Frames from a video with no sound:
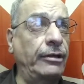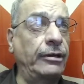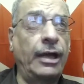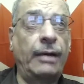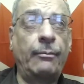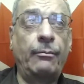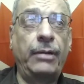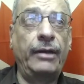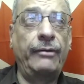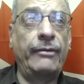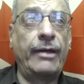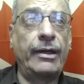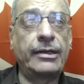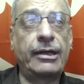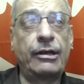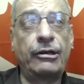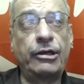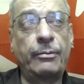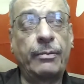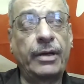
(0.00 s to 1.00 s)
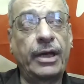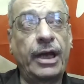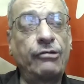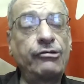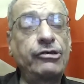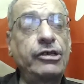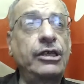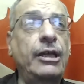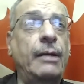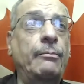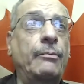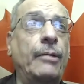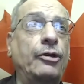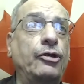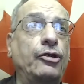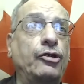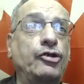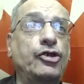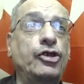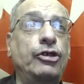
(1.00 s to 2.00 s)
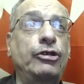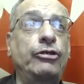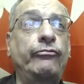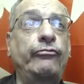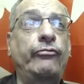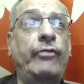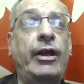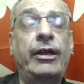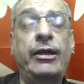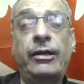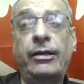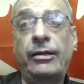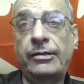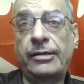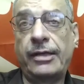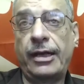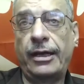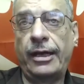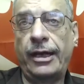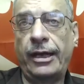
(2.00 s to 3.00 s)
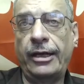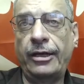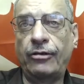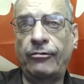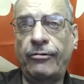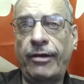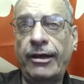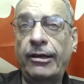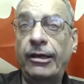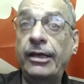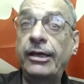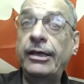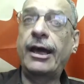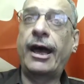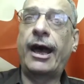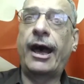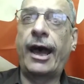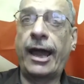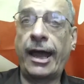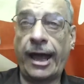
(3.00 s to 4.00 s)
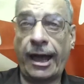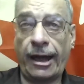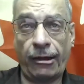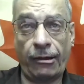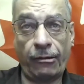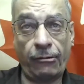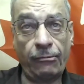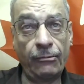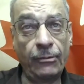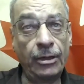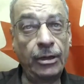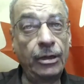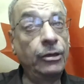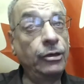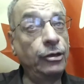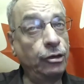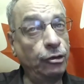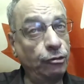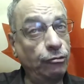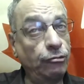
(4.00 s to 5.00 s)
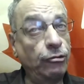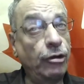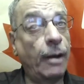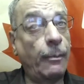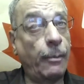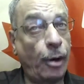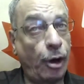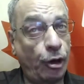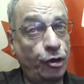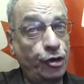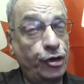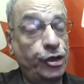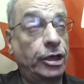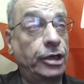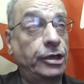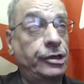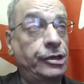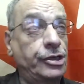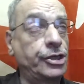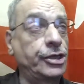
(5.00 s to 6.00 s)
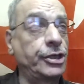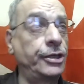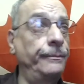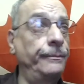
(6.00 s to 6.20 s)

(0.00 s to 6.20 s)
I believe that's how you pronounce it. I'm not too sure. If I said it incorrectly, I have, uh, do apologize.